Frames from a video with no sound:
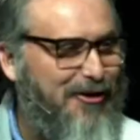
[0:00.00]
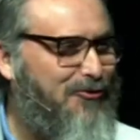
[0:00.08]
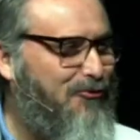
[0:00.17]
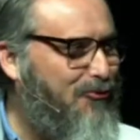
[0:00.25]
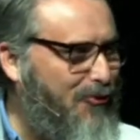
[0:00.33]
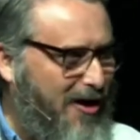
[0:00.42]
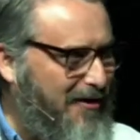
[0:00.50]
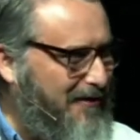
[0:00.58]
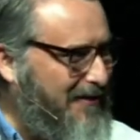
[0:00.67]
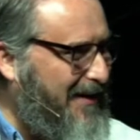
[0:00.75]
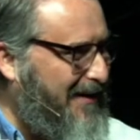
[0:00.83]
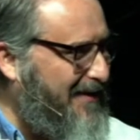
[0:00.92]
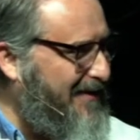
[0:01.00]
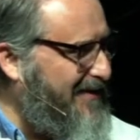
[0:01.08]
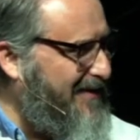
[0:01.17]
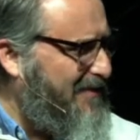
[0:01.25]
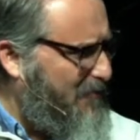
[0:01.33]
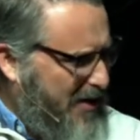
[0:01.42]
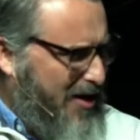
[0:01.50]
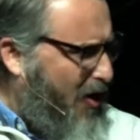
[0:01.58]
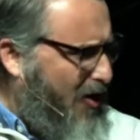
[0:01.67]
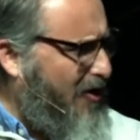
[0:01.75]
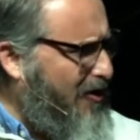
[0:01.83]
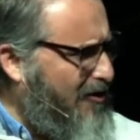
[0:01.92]
We are as rotten, and
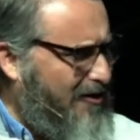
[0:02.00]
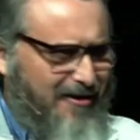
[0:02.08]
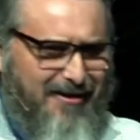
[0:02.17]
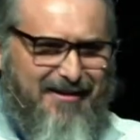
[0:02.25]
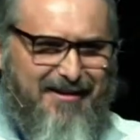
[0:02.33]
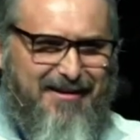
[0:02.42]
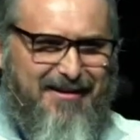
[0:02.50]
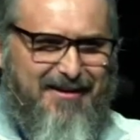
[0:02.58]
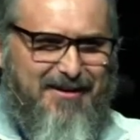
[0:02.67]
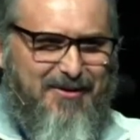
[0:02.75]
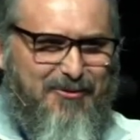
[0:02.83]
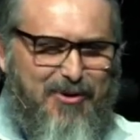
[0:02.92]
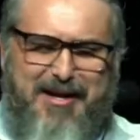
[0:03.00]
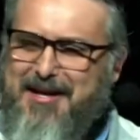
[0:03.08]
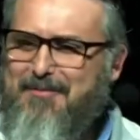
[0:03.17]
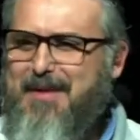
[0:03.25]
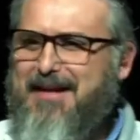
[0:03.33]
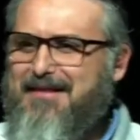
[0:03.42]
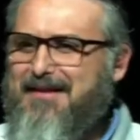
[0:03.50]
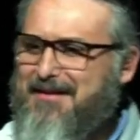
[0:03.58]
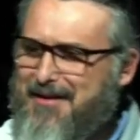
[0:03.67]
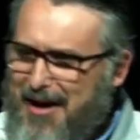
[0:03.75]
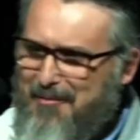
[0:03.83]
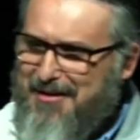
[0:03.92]
we are. We
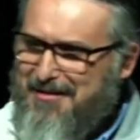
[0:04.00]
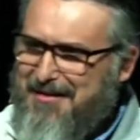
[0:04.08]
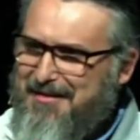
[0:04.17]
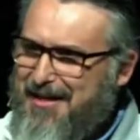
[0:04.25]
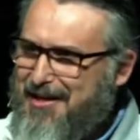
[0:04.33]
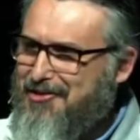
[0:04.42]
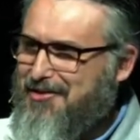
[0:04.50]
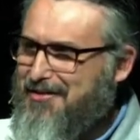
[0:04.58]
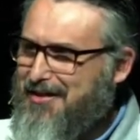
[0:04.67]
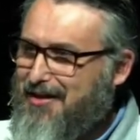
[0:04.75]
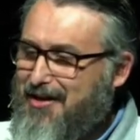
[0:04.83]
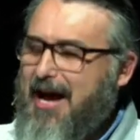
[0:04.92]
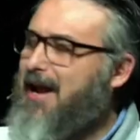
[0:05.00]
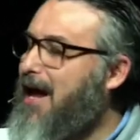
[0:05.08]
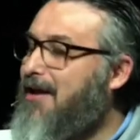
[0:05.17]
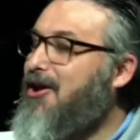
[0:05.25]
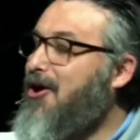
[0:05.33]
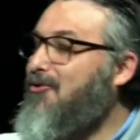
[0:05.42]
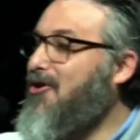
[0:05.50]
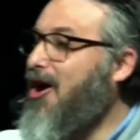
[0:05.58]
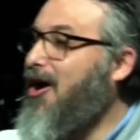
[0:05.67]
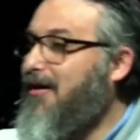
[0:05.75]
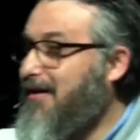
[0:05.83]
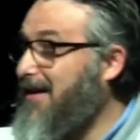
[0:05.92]
can make the dumbest decisions. And, and I
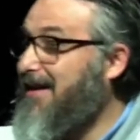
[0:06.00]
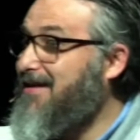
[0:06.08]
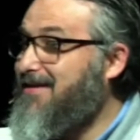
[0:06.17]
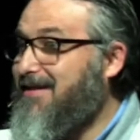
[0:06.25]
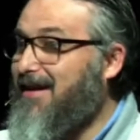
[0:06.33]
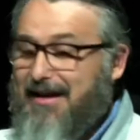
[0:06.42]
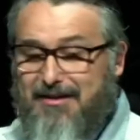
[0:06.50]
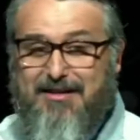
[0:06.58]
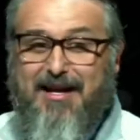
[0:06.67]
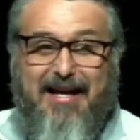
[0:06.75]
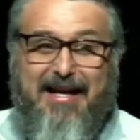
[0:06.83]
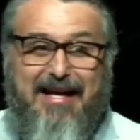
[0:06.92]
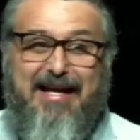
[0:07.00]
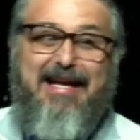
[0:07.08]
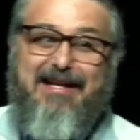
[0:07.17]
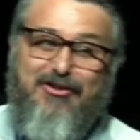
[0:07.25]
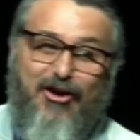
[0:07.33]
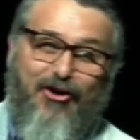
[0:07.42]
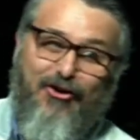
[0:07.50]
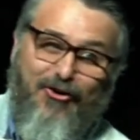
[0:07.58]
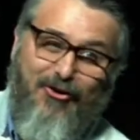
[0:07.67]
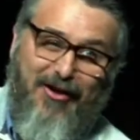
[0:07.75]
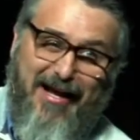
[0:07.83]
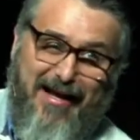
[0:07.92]
know God, in his, his e-
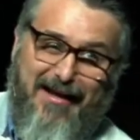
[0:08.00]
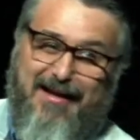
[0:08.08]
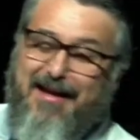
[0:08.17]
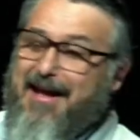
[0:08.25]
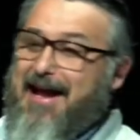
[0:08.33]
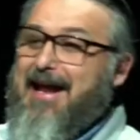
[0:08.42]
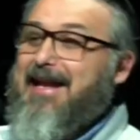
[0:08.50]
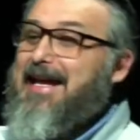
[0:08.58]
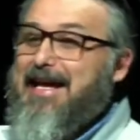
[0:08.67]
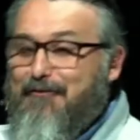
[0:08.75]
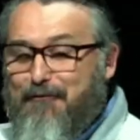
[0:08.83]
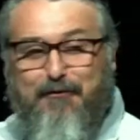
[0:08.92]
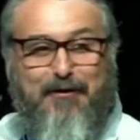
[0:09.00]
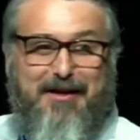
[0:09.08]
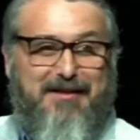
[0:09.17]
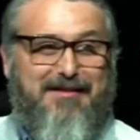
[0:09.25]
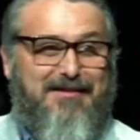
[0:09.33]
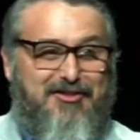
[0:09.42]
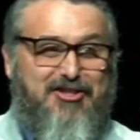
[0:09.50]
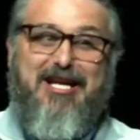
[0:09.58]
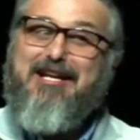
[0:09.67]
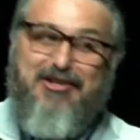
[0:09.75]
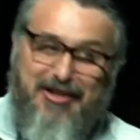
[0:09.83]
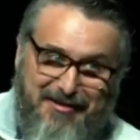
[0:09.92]
eternal and, and
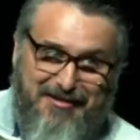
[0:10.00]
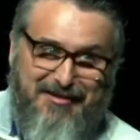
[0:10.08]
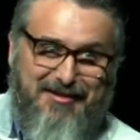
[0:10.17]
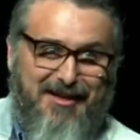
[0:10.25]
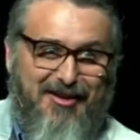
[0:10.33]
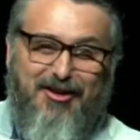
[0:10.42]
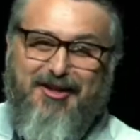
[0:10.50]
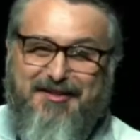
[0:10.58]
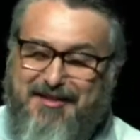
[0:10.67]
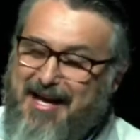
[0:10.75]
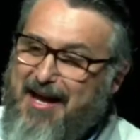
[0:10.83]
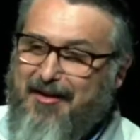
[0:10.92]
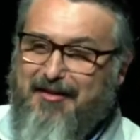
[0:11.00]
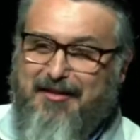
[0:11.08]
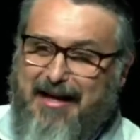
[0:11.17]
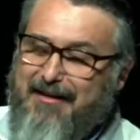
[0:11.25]
infinite genius, looks